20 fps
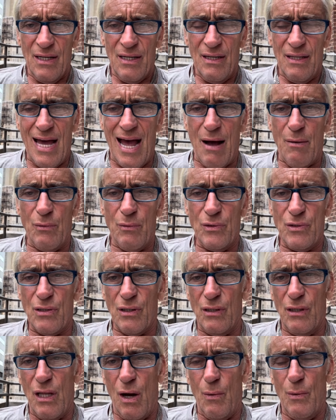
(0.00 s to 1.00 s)
that was the
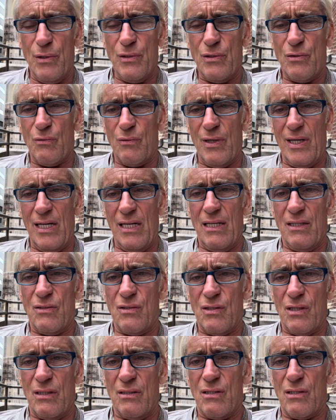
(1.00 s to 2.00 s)
lowest reading
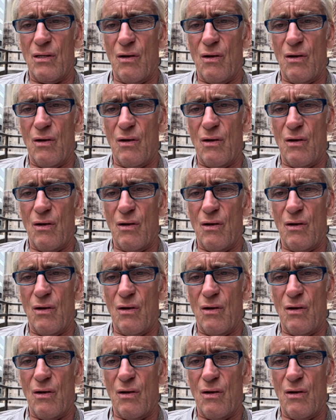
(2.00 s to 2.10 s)
since